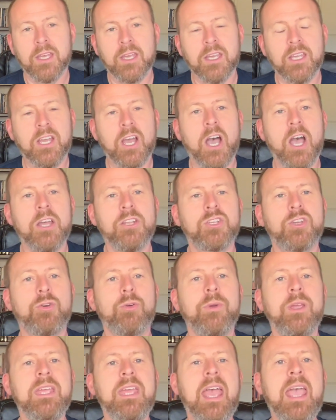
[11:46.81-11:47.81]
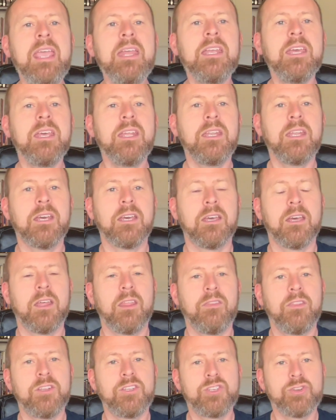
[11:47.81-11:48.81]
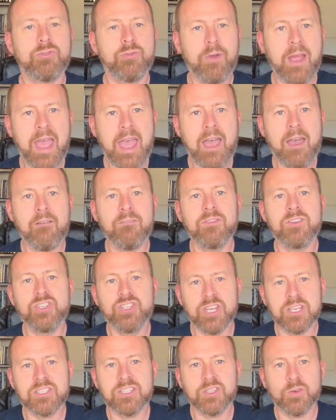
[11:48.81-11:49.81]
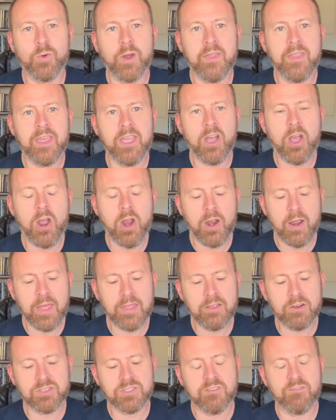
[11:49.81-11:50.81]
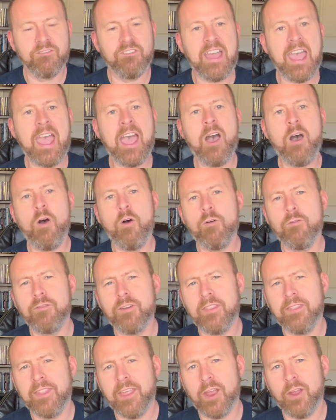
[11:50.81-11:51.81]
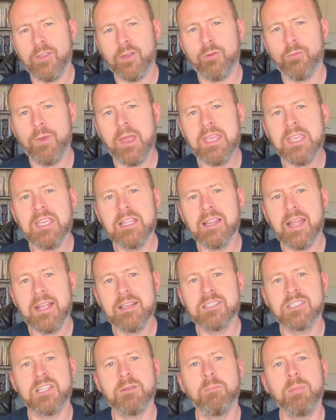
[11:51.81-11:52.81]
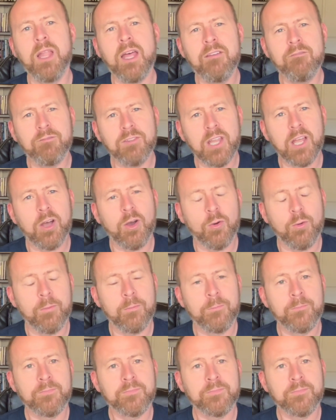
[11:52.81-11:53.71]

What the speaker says: God created the giraffe just the way they are. And there's a valve in there that regulates the blood flow.